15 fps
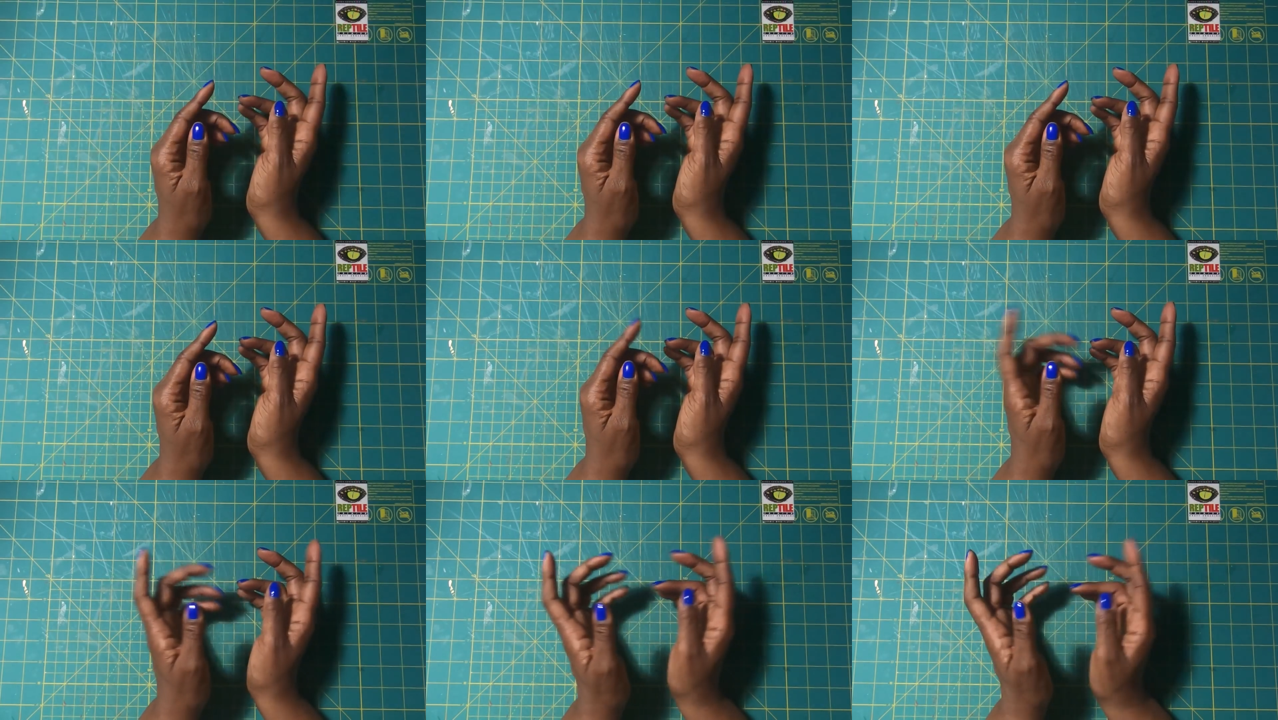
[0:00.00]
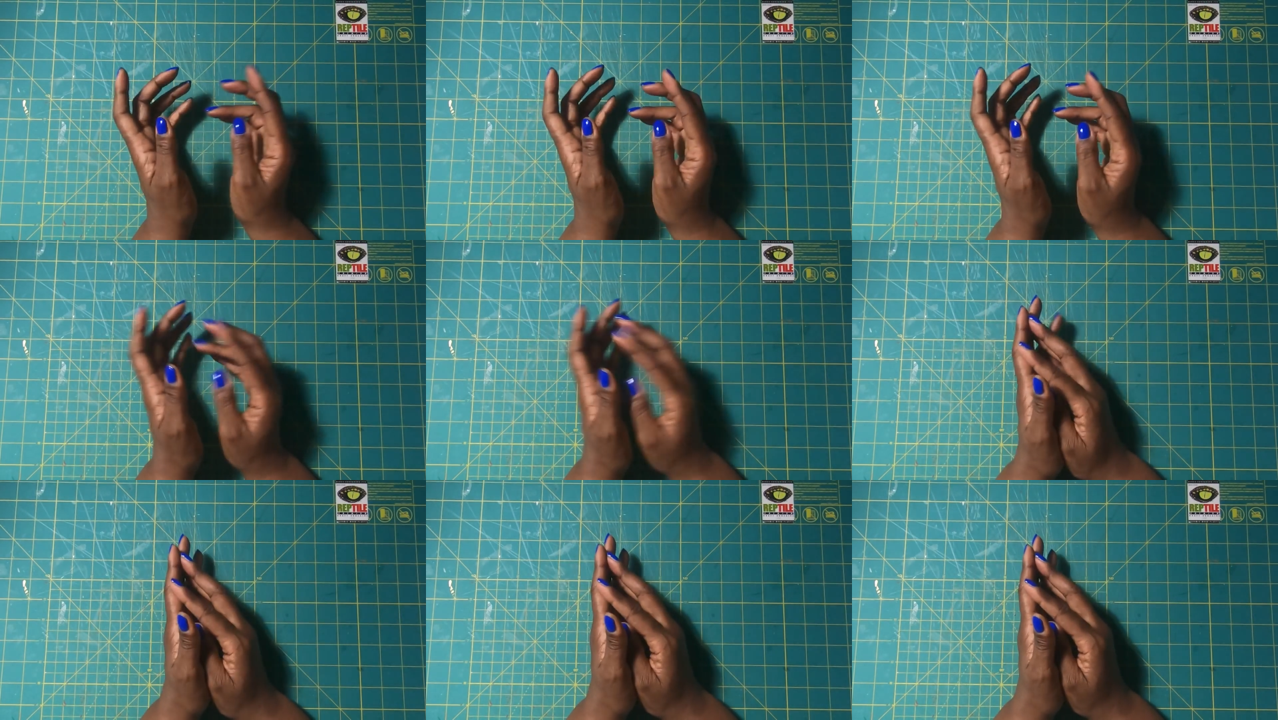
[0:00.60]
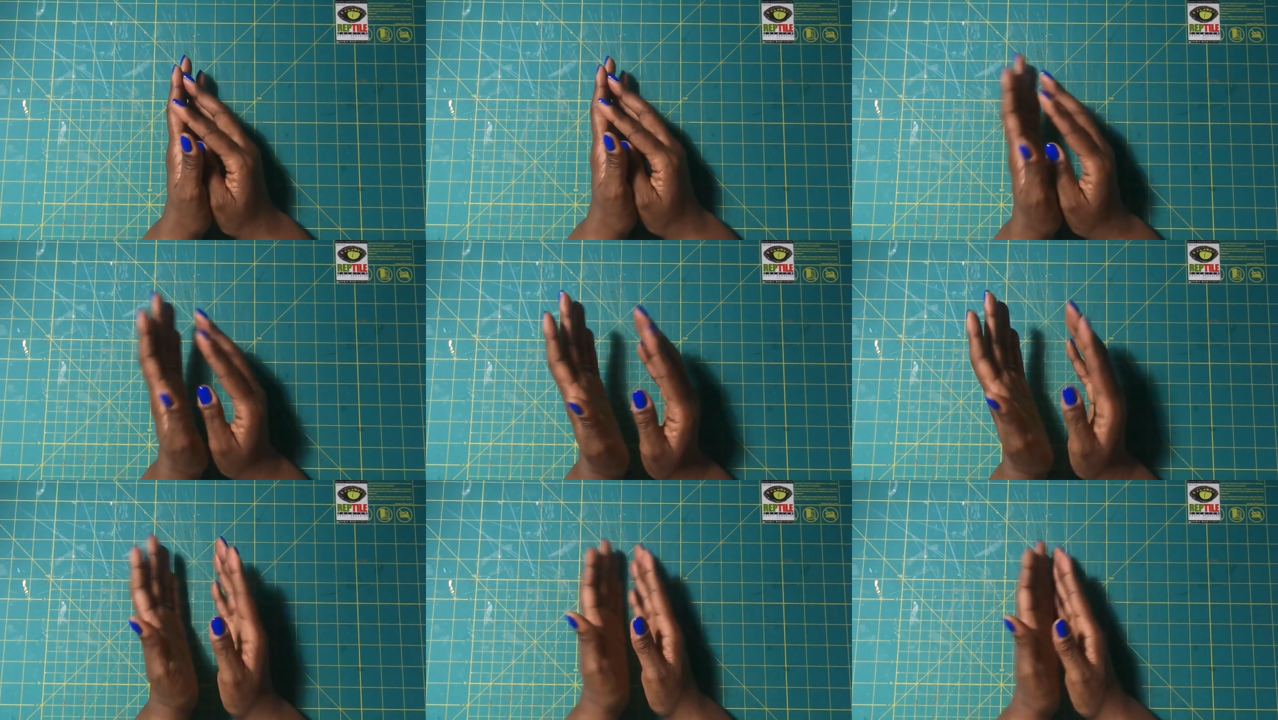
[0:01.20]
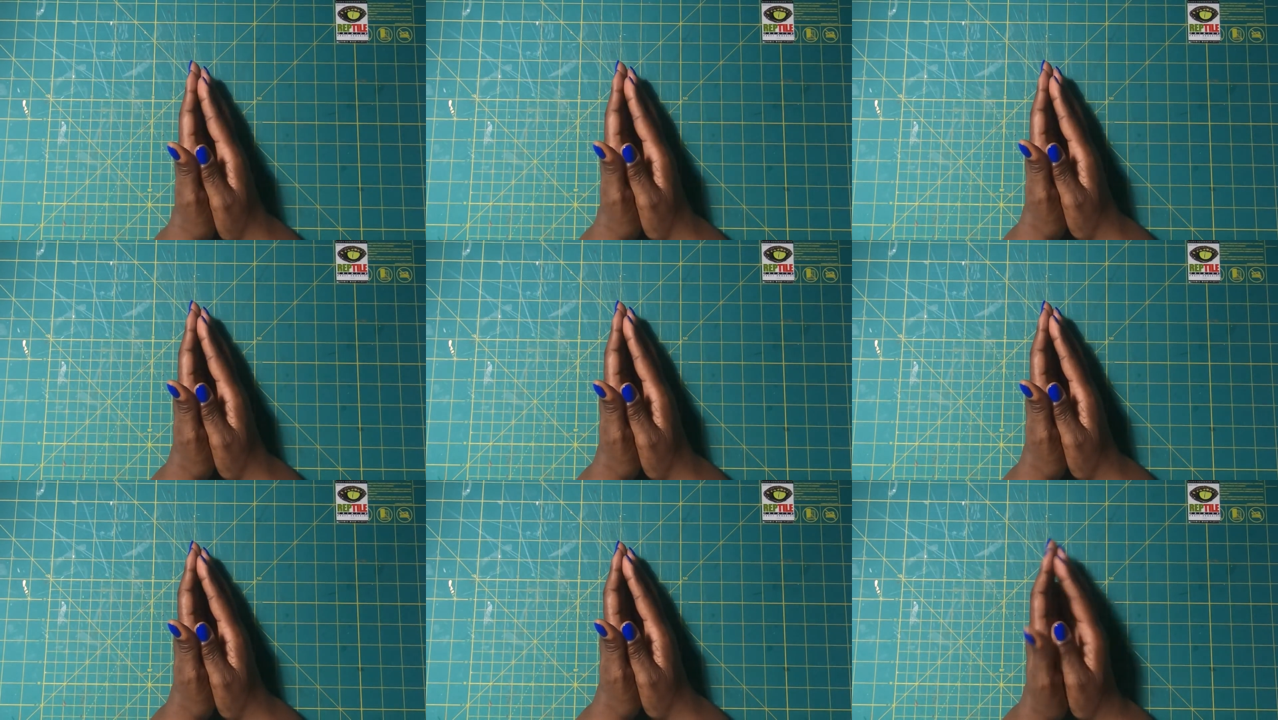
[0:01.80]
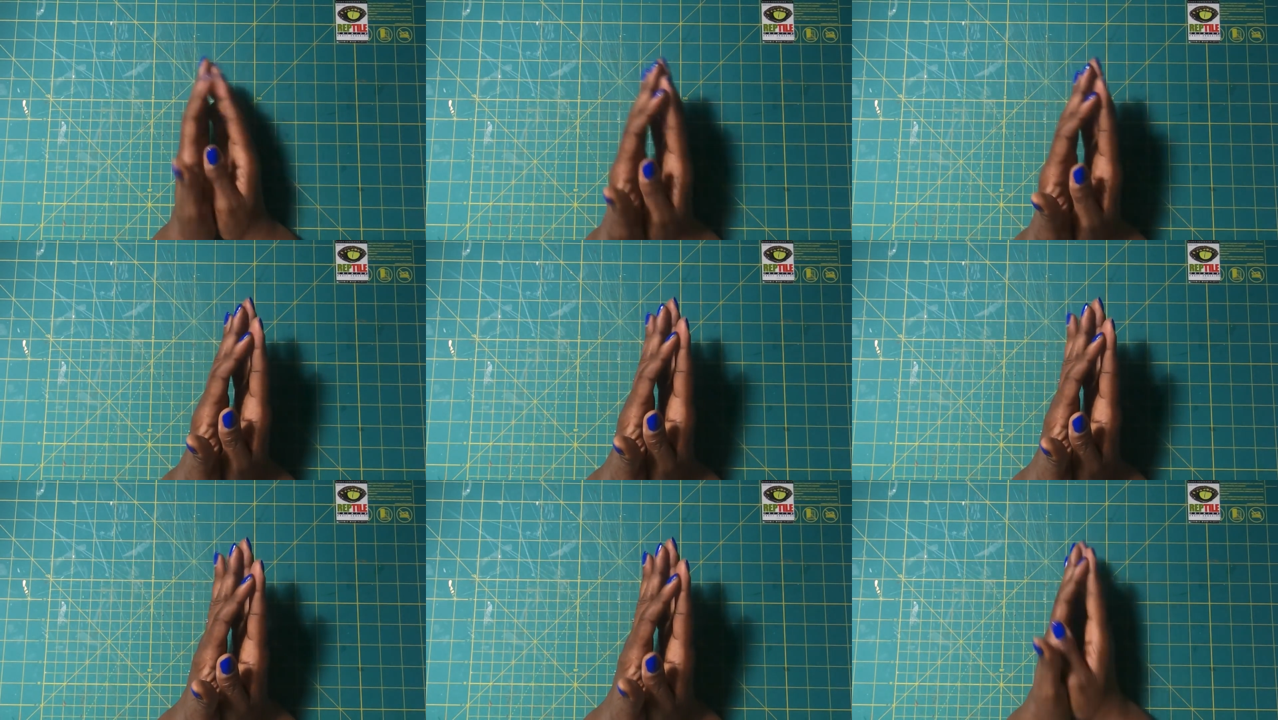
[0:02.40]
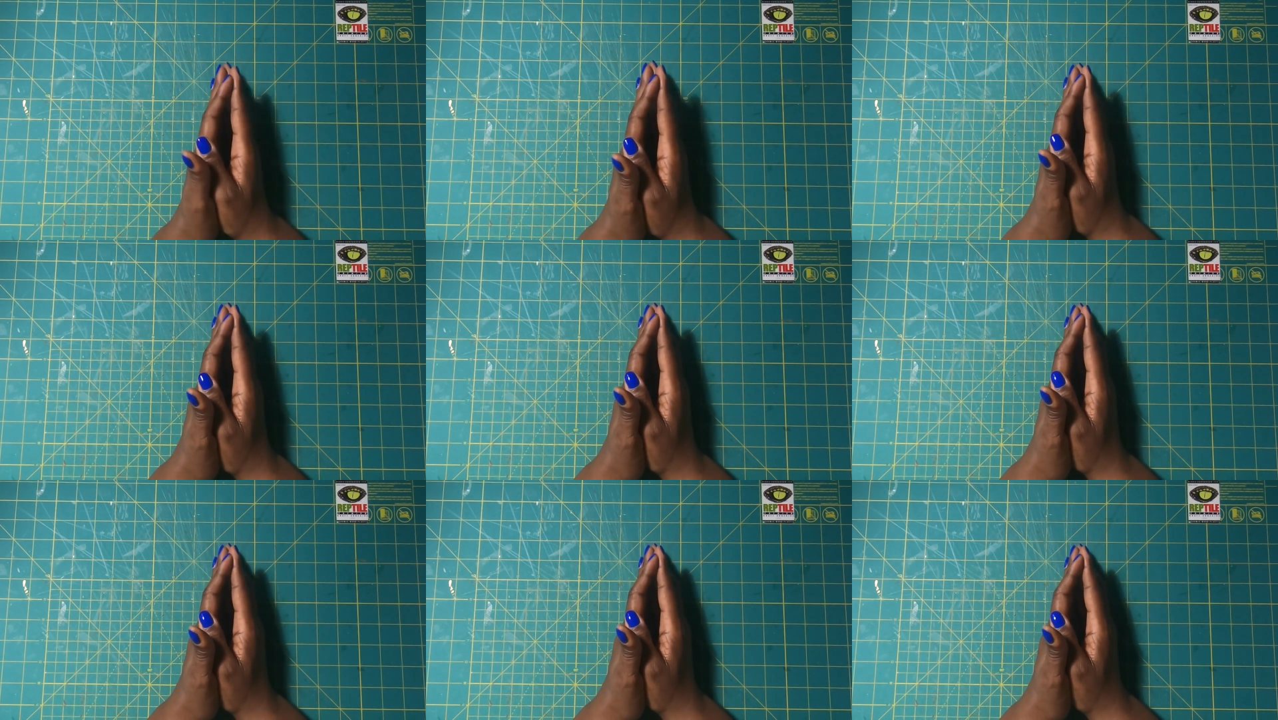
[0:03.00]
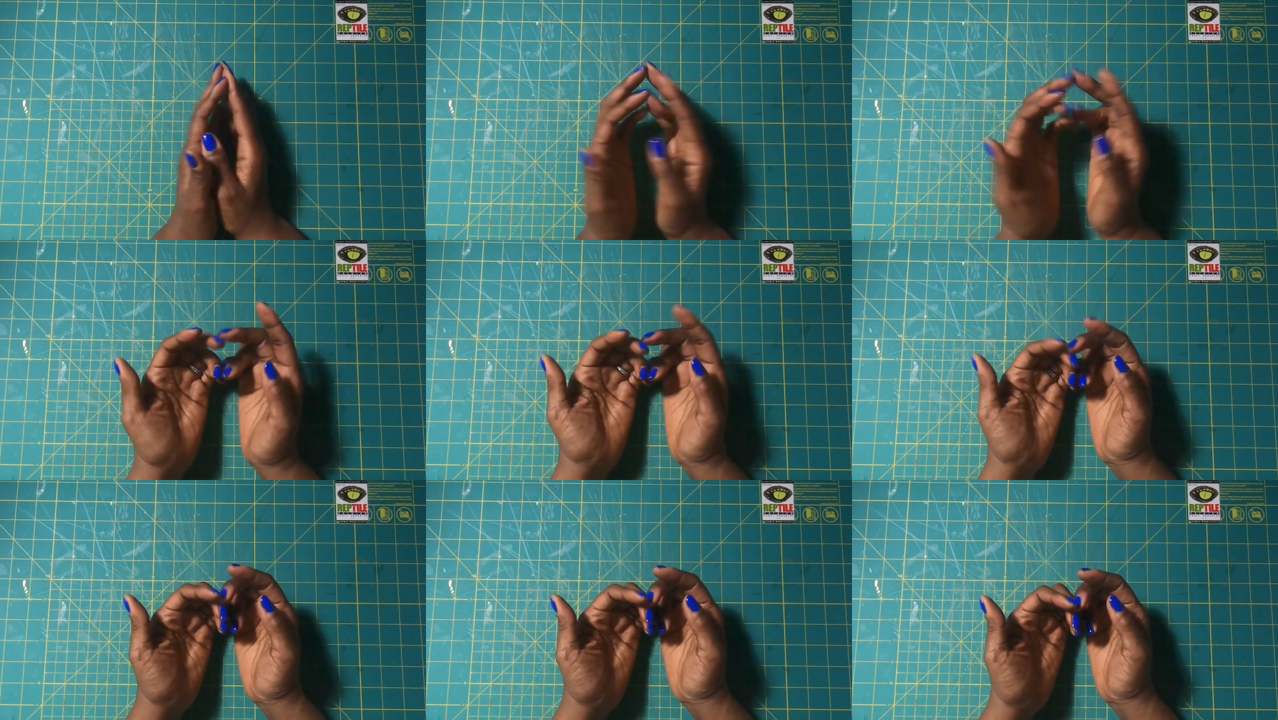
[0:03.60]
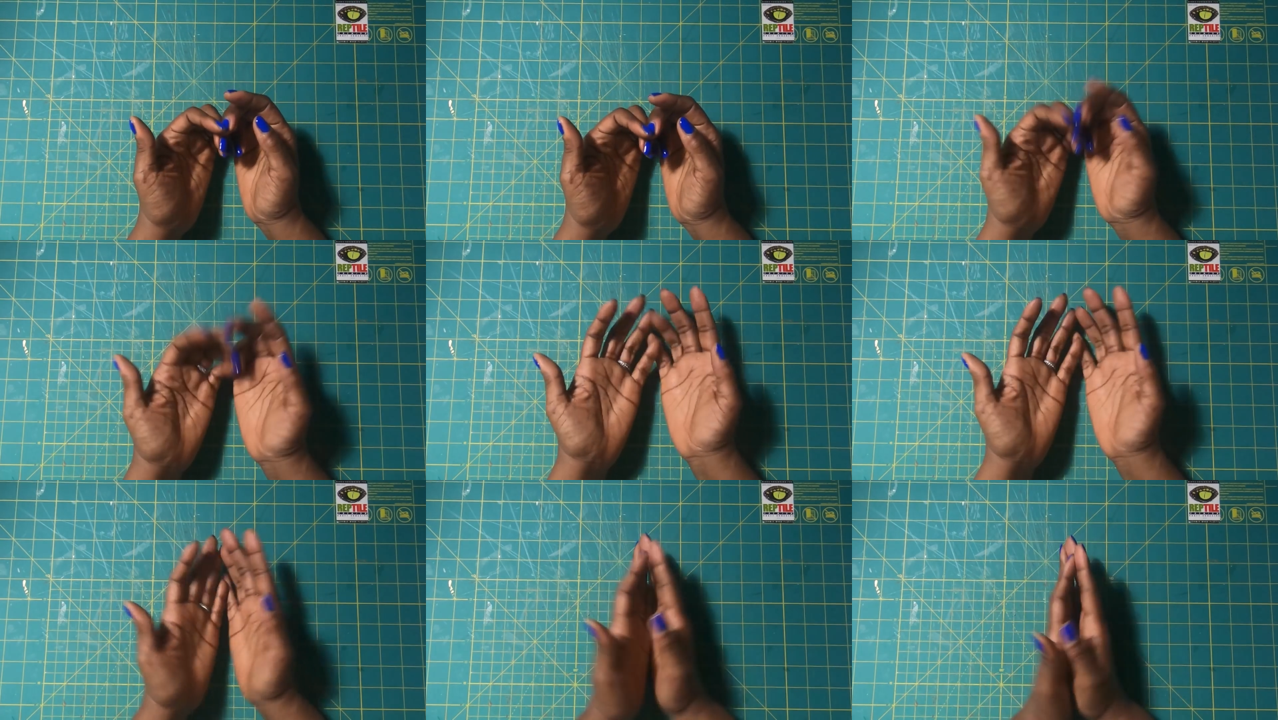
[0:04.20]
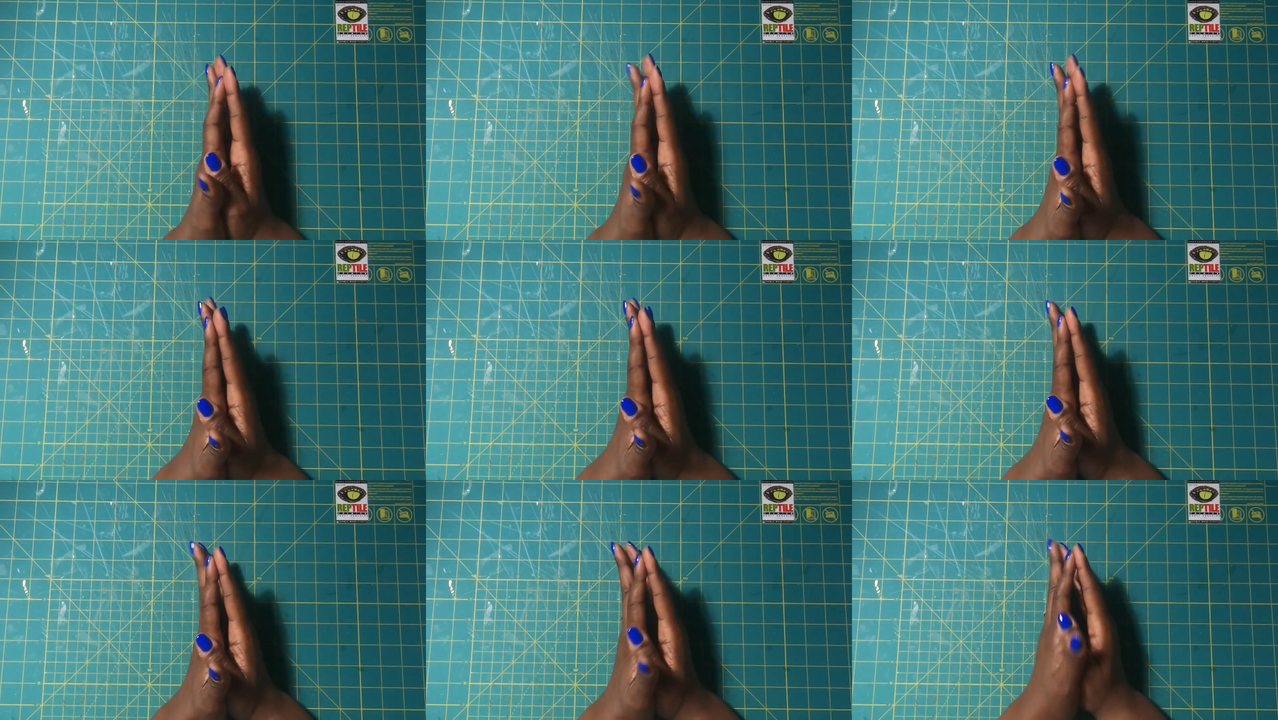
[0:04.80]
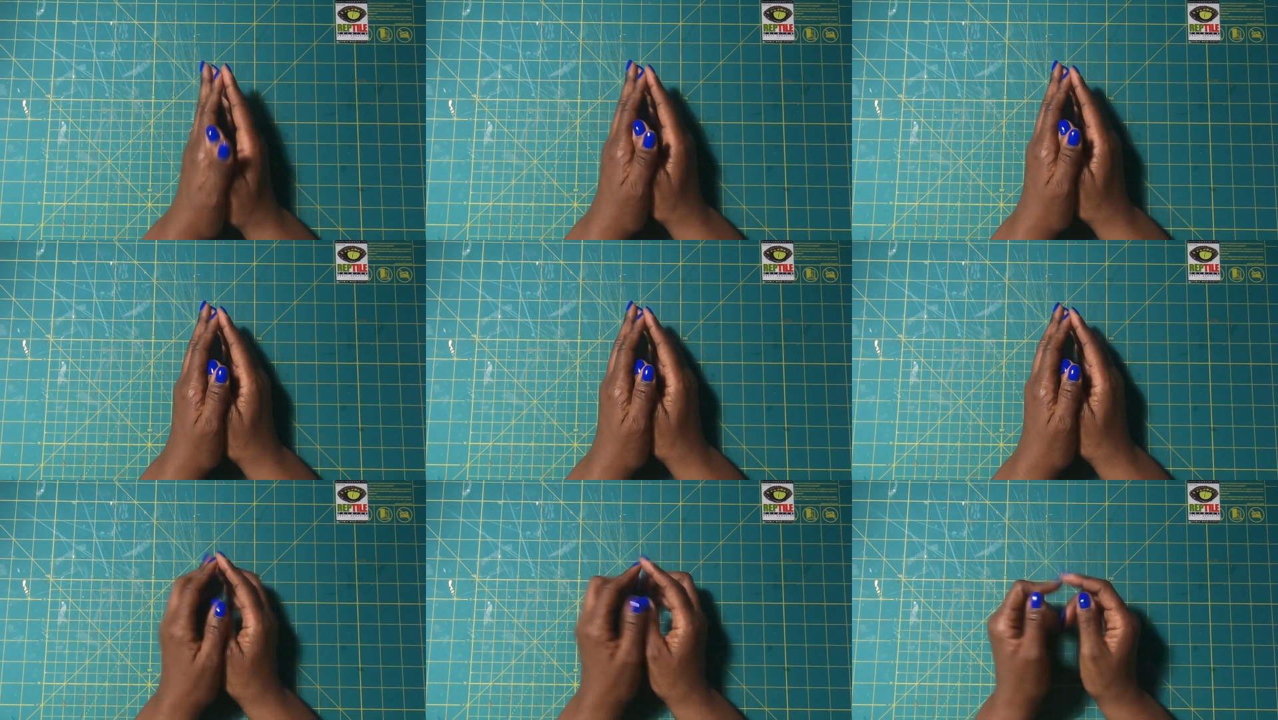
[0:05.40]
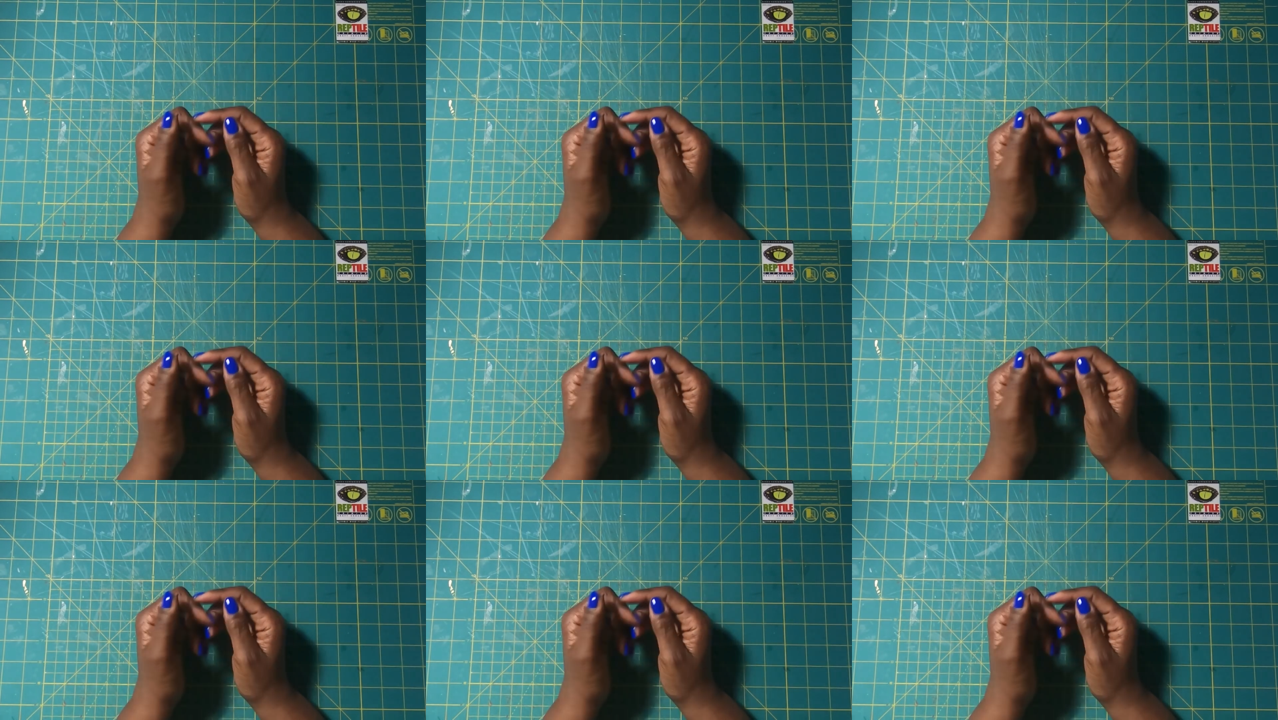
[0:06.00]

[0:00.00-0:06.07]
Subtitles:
No face is visible, so there are no lips to read.